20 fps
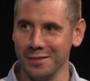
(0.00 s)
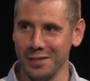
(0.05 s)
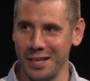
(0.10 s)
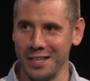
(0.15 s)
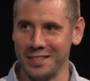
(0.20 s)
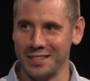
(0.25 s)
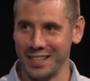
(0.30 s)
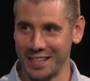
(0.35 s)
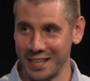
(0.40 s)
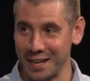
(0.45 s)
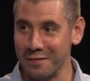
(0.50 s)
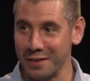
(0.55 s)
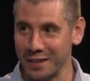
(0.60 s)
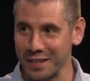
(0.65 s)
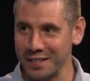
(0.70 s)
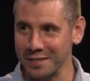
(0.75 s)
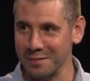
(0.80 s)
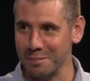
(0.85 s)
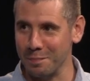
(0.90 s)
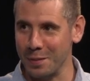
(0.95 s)
it's
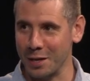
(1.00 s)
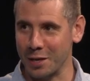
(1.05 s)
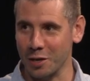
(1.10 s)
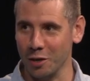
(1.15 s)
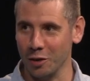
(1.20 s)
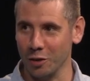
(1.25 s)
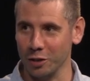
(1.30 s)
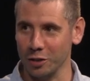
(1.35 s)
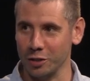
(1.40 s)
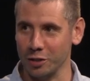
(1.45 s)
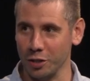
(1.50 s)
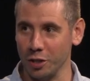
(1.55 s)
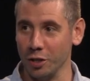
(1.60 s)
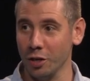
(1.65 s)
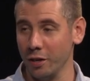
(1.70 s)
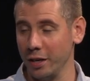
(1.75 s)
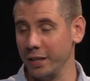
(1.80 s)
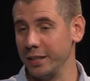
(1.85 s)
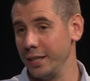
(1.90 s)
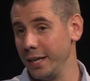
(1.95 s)
significant because, you
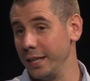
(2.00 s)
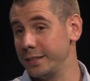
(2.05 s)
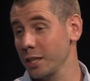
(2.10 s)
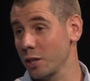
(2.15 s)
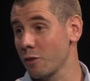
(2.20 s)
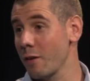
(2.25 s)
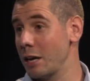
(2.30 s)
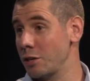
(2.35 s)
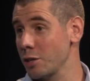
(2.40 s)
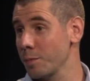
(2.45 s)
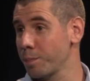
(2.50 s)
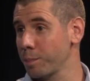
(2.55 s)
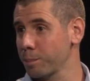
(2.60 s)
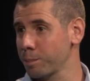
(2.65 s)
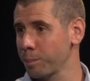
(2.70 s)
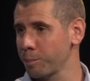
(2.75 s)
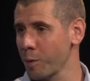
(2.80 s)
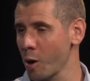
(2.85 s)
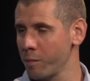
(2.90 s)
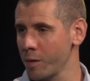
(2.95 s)
know, it's a
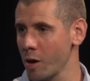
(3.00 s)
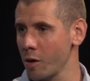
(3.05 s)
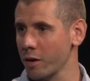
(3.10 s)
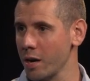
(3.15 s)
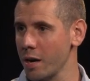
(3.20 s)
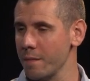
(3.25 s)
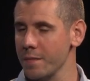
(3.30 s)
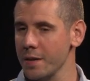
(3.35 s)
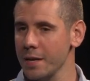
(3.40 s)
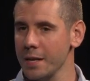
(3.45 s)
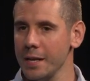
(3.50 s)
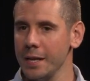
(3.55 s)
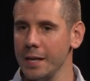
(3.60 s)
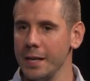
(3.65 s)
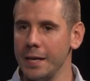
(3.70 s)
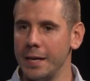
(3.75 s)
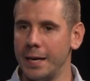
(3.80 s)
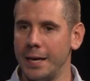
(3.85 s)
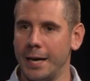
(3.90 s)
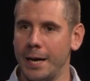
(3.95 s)
graduate program.
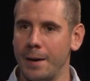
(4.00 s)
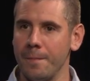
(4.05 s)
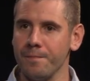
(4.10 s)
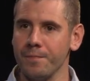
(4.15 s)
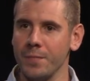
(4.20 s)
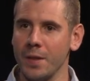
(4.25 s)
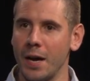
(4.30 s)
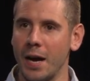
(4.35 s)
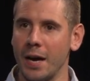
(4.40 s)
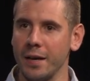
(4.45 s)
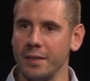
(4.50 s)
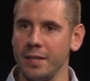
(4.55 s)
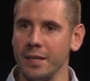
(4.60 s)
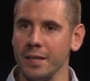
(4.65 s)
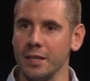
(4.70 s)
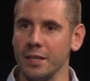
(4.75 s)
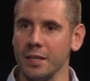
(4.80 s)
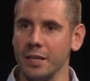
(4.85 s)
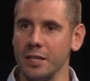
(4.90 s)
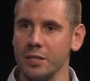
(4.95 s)
I
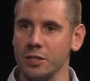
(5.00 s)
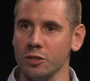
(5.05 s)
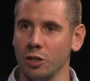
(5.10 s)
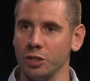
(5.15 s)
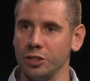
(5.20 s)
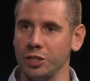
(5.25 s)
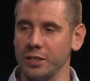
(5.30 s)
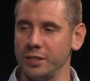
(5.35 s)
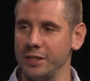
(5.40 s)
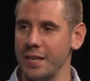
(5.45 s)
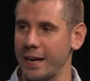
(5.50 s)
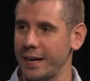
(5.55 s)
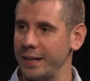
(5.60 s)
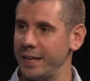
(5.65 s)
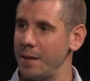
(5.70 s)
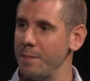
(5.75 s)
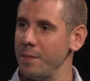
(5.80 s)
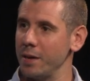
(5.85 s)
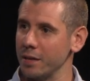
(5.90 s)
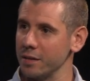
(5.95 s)
think it's not just the
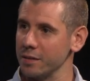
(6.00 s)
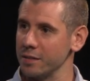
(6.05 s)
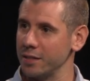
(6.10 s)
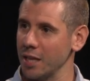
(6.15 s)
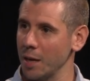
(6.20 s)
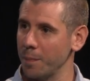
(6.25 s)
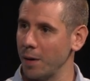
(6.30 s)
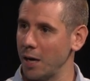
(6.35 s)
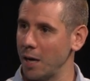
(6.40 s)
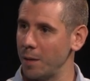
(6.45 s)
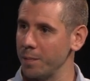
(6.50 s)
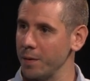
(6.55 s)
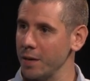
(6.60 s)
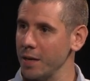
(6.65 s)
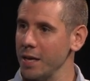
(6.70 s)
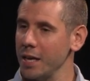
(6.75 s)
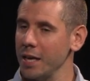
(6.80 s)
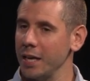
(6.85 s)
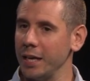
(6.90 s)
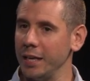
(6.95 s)
academic step up,
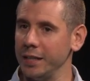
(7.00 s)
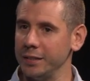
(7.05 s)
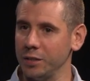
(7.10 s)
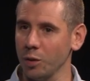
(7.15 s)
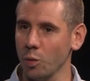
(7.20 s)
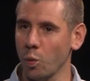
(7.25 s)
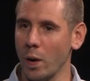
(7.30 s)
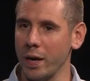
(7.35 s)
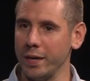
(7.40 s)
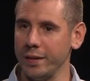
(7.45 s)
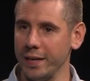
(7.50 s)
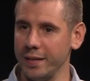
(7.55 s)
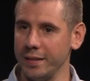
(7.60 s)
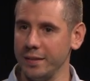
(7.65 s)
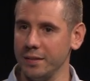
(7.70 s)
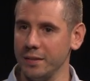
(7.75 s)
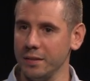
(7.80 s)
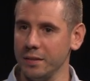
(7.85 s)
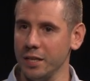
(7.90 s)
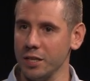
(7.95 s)
it's the way
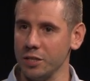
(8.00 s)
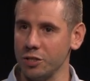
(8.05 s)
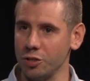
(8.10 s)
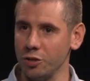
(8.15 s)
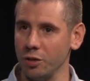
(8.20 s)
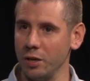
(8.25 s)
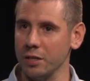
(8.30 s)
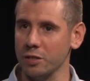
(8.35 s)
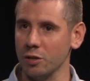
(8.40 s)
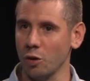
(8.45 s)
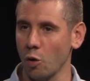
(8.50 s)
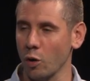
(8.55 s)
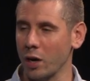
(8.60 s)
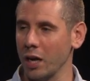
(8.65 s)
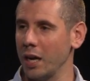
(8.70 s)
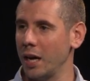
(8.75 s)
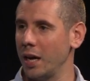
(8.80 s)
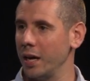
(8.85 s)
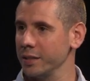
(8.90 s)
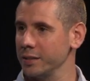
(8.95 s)
that the students
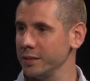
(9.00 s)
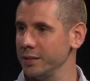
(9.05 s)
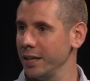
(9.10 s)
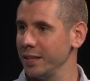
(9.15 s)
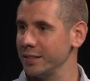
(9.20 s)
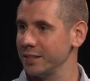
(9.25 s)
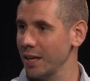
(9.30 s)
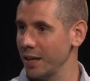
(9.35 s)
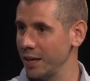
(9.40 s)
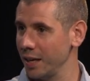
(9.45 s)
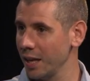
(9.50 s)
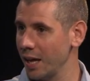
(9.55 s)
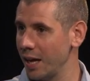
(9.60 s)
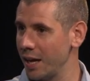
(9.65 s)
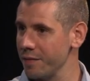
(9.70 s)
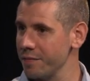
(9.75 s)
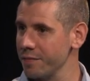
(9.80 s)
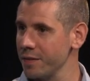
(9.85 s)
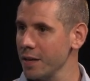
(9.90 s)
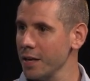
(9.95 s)
organize their study
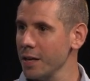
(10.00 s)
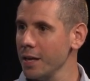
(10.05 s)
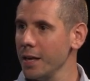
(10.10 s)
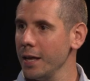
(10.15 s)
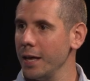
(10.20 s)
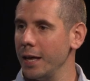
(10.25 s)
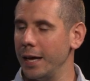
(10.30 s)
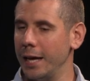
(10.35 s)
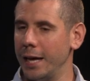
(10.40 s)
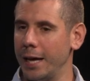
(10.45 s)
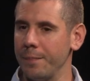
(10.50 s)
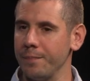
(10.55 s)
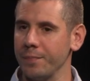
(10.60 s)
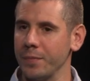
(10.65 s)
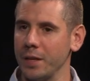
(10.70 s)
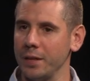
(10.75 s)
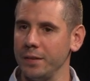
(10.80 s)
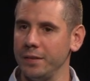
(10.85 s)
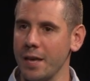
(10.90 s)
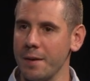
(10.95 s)
life.
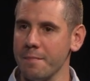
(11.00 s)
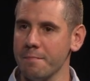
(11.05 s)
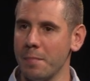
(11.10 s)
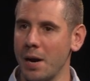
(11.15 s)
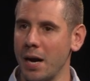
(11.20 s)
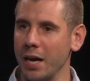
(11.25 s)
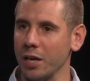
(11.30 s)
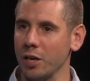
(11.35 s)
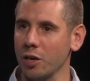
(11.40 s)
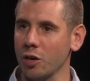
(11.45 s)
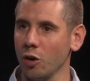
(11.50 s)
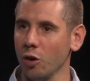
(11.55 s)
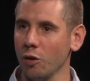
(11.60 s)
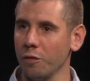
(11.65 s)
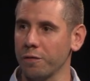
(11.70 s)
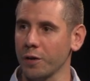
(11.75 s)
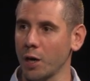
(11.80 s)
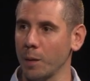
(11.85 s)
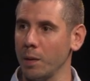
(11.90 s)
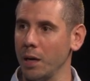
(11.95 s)
They might go
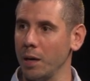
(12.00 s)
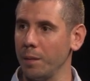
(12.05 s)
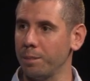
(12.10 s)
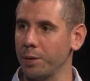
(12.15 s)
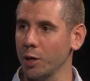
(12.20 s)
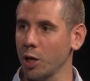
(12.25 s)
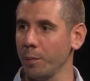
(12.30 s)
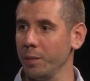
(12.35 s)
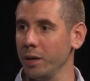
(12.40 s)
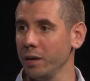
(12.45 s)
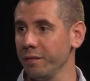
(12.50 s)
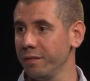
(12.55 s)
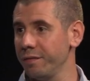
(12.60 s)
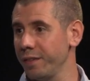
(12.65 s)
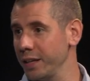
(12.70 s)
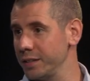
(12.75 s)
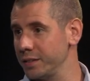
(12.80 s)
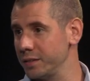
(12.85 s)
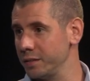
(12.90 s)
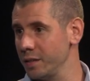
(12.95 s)
from a predominant
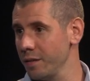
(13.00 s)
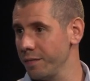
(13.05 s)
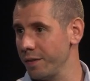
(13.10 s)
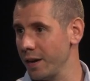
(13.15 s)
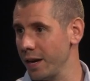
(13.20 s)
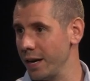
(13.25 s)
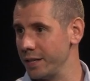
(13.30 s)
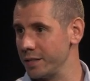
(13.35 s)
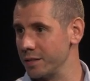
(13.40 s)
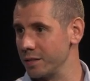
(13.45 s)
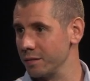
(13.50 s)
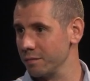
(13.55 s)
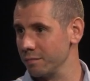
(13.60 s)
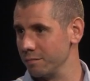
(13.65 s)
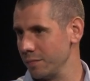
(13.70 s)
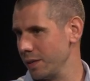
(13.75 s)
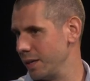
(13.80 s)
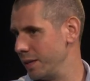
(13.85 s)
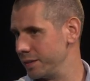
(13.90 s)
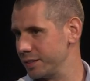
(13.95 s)
face-to-face
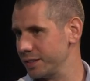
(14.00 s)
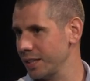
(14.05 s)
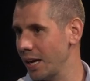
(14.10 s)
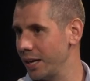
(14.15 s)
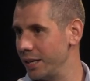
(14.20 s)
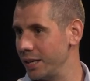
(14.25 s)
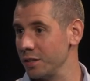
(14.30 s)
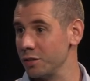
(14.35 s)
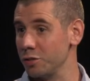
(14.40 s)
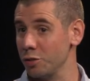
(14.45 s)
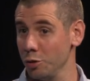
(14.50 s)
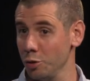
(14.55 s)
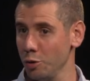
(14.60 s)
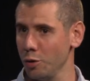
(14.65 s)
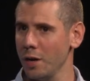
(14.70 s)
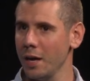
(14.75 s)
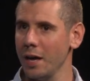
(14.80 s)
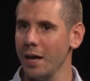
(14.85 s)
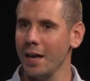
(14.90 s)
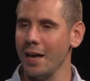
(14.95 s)
starting
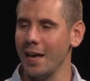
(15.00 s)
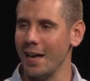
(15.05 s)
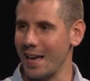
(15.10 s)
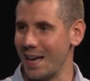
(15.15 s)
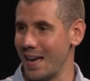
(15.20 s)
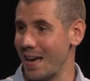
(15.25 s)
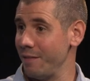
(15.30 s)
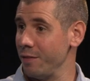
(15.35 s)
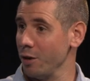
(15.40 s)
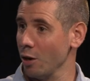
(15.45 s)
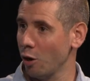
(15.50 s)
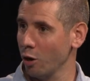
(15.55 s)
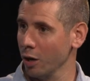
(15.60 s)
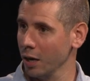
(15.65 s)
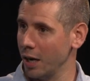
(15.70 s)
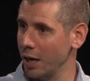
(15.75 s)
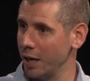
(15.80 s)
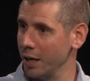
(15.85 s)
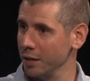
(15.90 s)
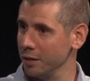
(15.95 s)
to heavy
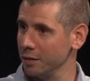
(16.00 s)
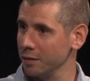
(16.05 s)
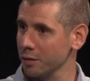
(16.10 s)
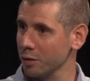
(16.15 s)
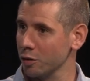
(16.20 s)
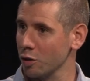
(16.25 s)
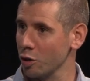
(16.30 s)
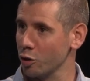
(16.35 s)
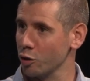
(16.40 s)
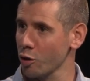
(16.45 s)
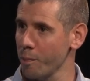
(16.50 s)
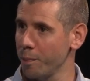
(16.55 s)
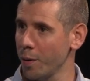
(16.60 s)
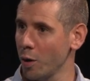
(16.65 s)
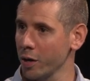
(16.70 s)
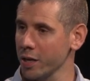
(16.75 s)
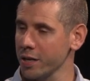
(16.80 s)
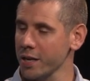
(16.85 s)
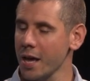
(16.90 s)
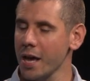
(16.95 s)
online
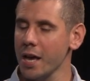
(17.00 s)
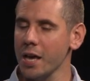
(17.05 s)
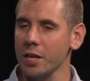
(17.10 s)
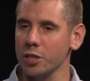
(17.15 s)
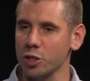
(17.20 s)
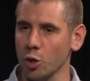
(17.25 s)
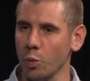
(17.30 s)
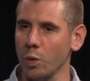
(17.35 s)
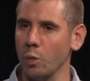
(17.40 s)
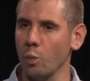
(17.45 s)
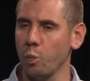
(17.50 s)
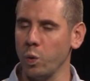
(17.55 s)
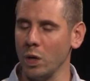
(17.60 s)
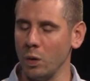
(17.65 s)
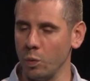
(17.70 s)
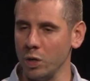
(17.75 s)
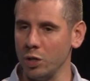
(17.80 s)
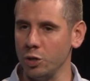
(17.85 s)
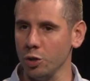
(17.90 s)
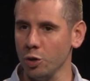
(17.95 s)
component. So
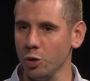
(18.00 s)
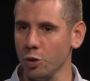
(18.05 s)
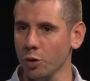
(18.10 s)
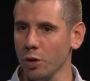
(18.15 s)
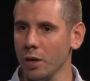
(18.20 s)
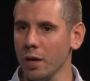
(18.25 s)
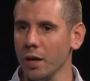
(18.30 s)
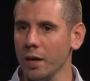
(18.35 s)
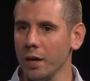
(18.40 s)
we do